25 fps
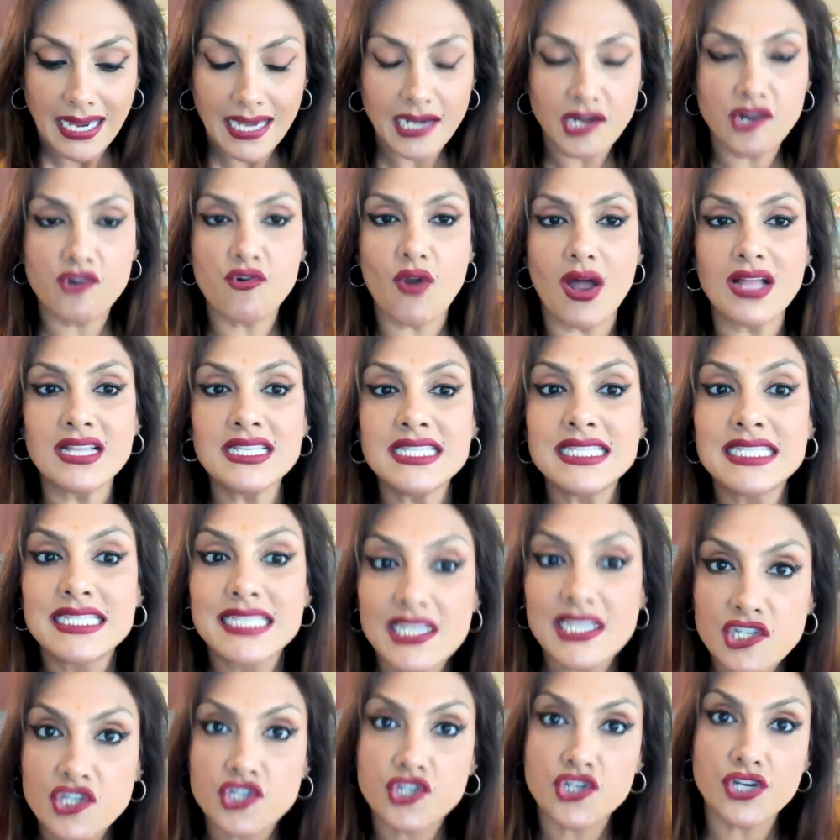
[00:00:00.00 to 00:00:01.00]

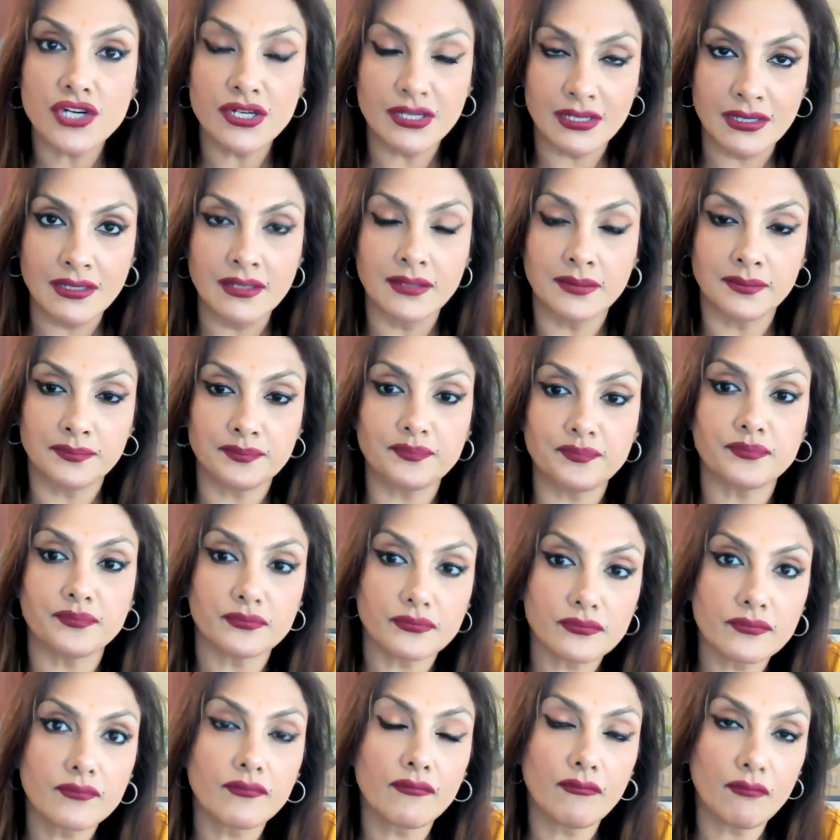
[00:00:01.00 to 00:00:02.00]
transitioned
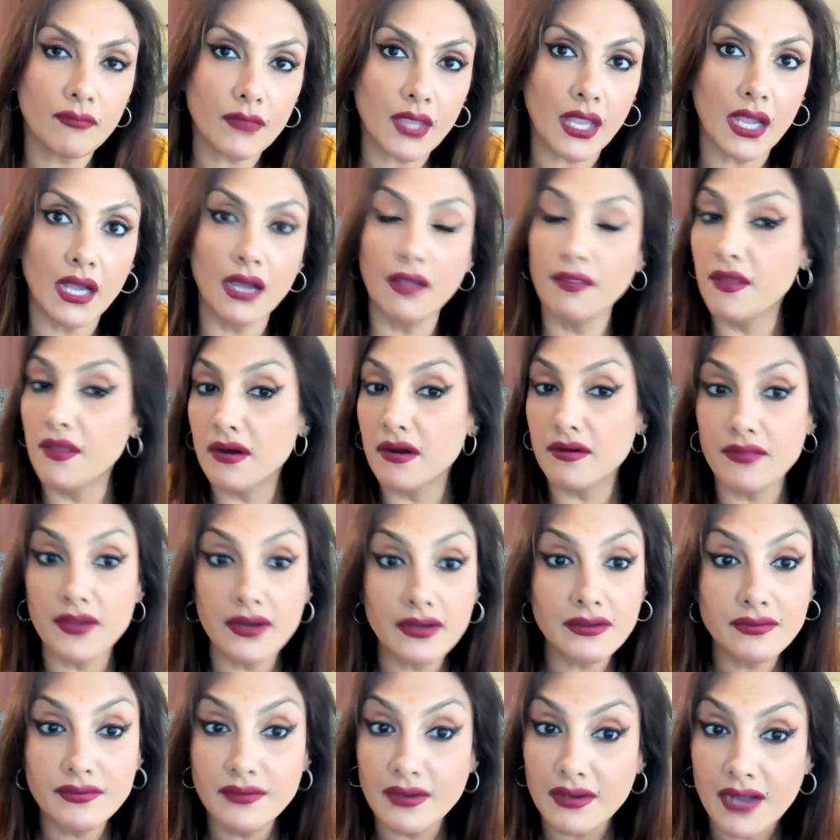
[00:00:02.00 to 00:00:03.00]

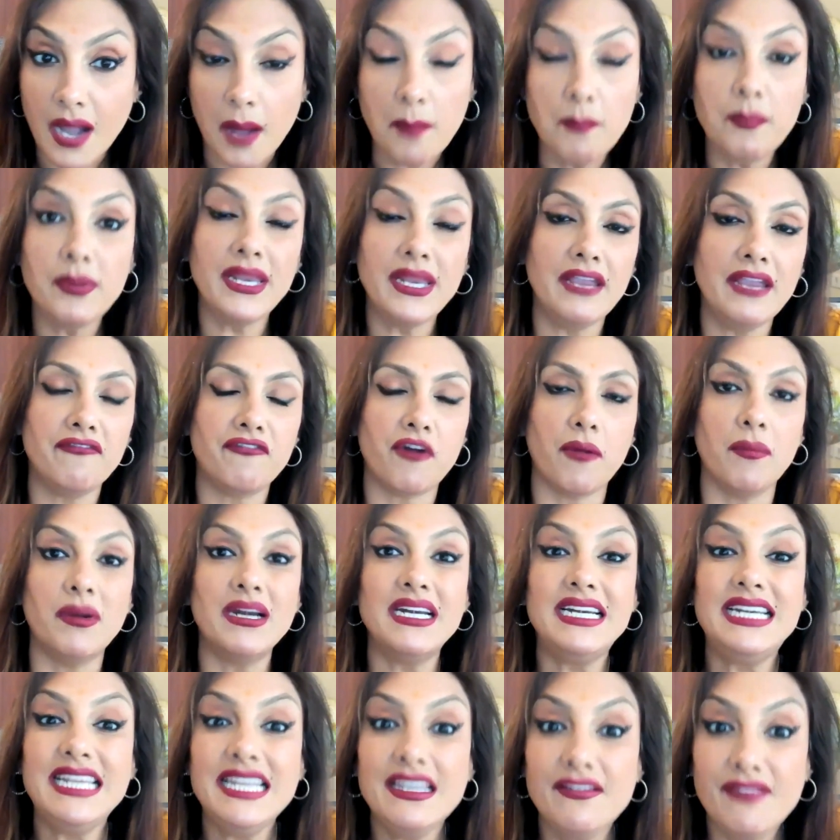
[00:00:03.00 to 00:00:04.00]
the company from a
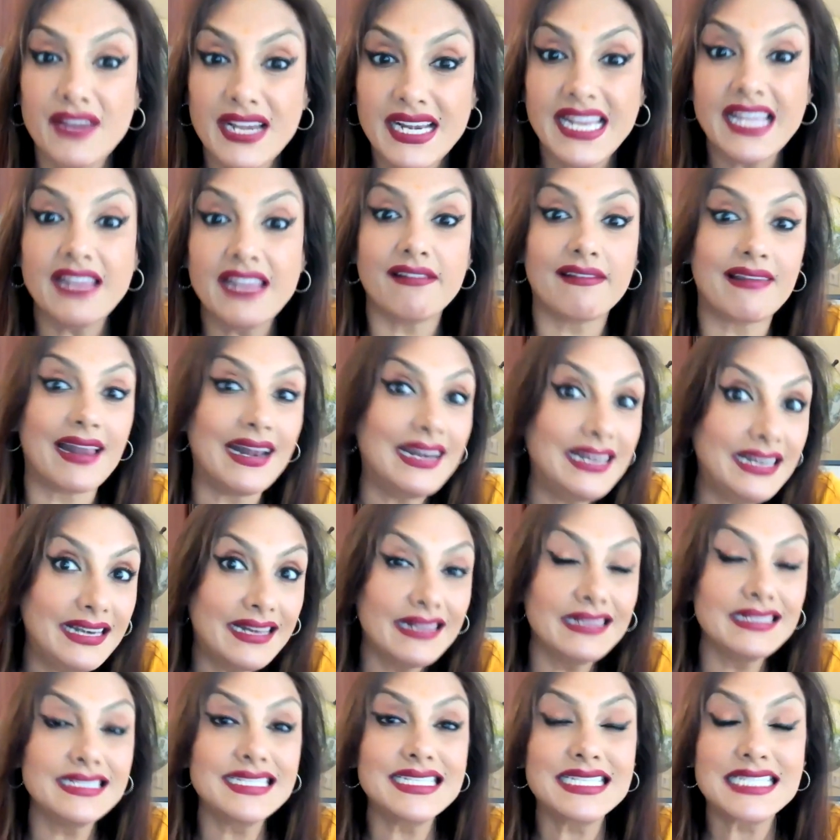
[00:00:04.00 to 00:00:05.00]
DVD
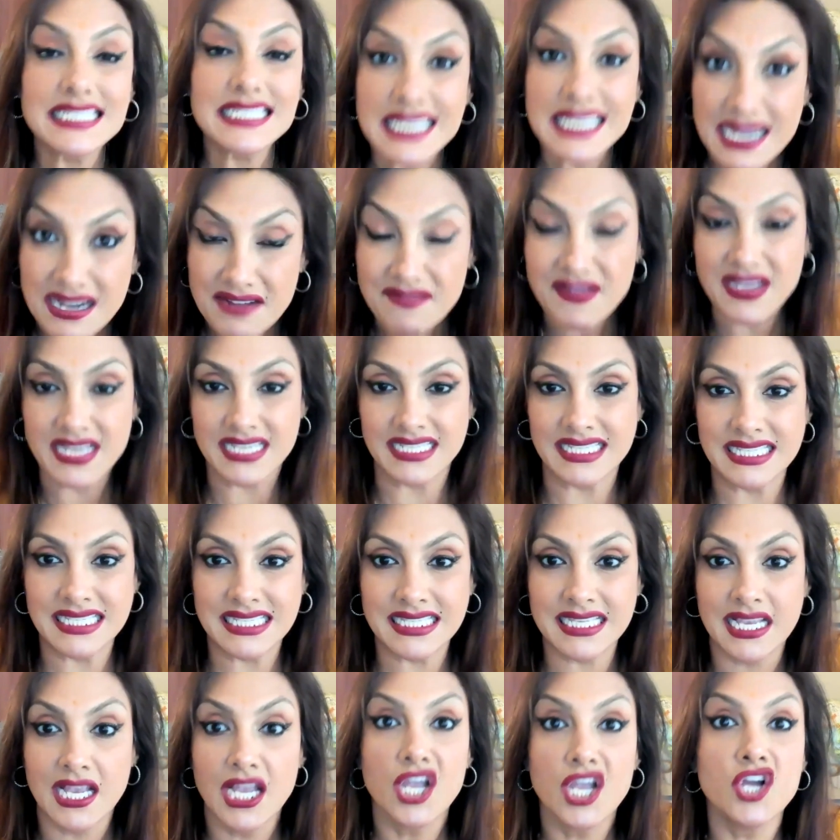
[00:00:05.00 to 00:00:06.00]
rental
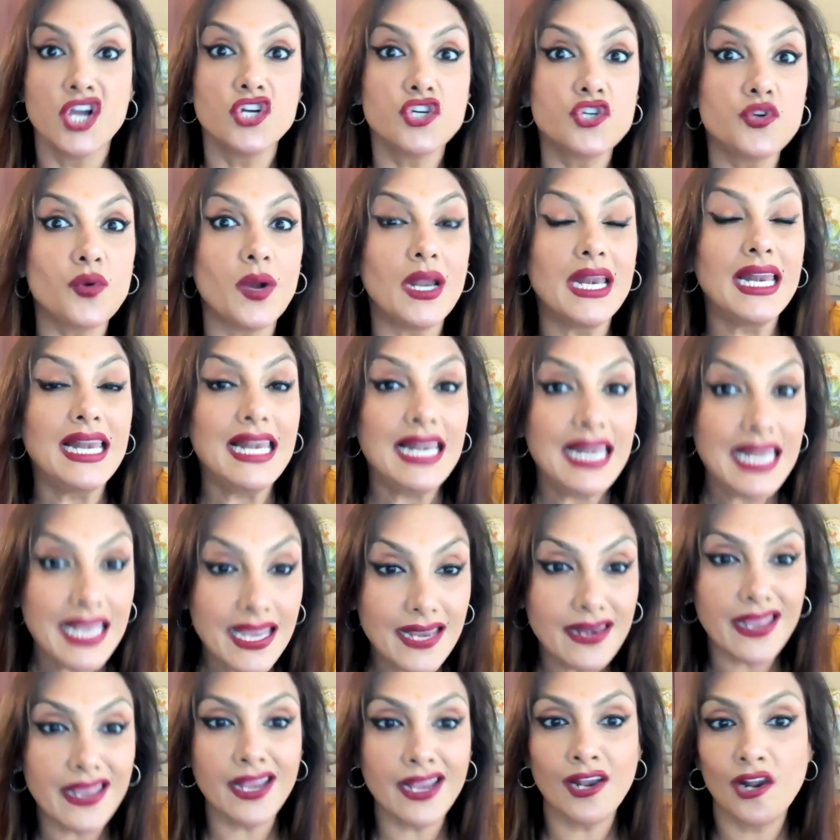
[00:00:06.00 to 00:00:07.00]
service to a
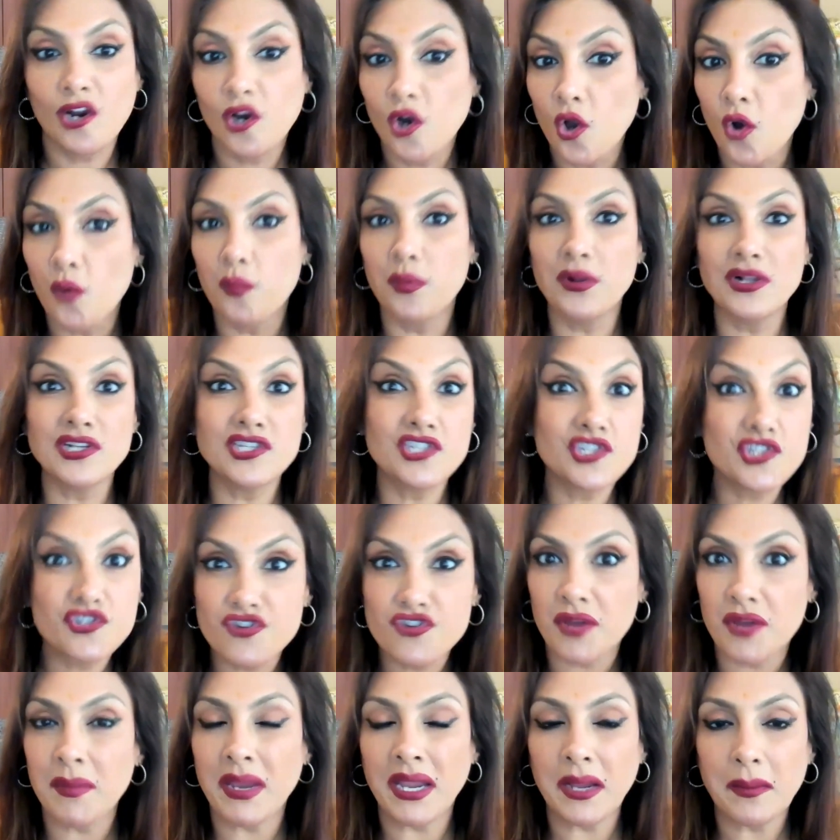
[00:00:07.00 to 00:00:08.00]
leading global
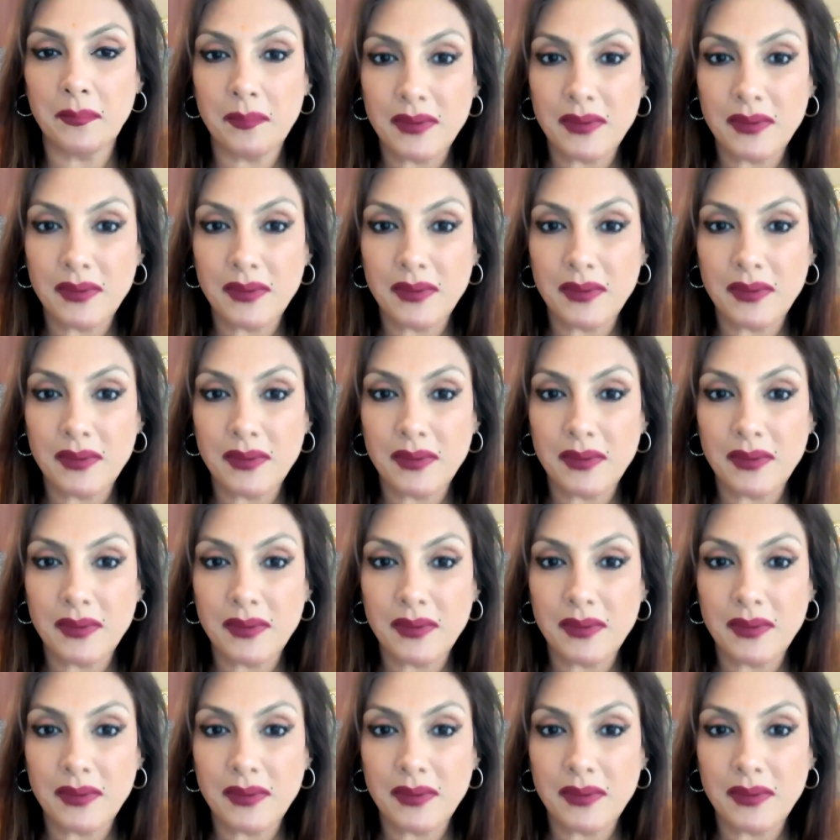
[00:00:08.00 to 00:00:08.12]
streaming